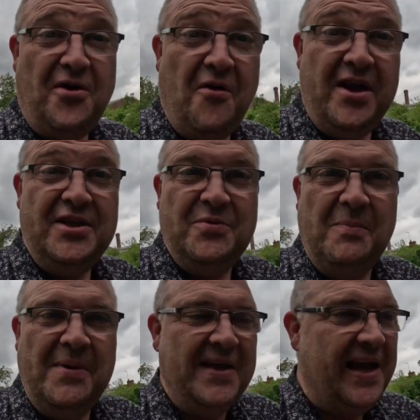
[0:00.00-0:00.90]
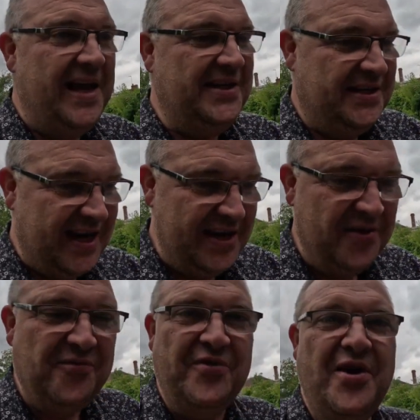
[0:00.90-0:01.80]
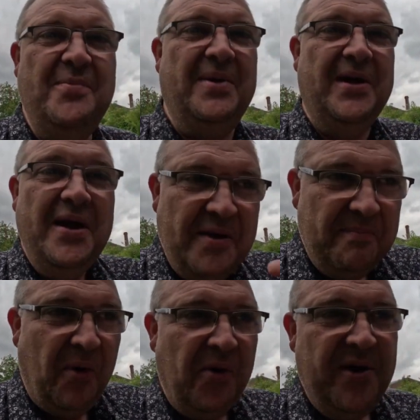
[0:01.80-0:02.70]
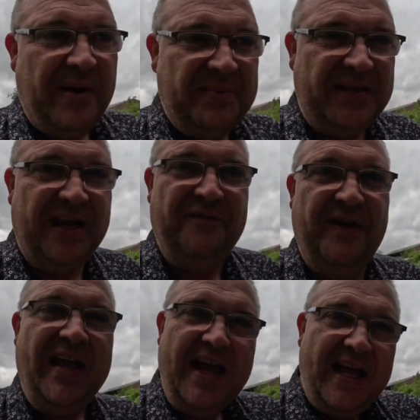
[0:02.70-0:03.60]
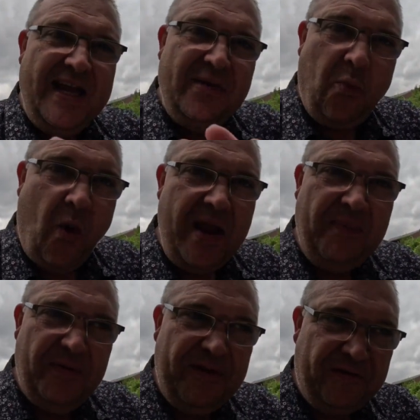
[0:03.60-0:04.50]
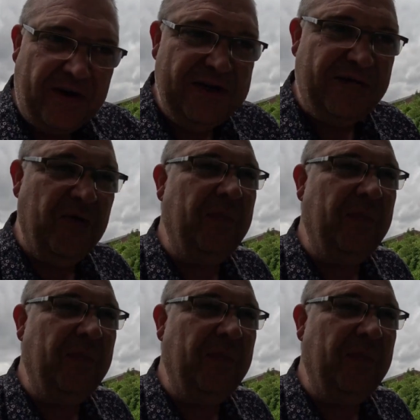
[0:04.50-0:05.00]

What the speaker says: Goggins would be there to take your rope and moor you up safely. He'd wipe the front of your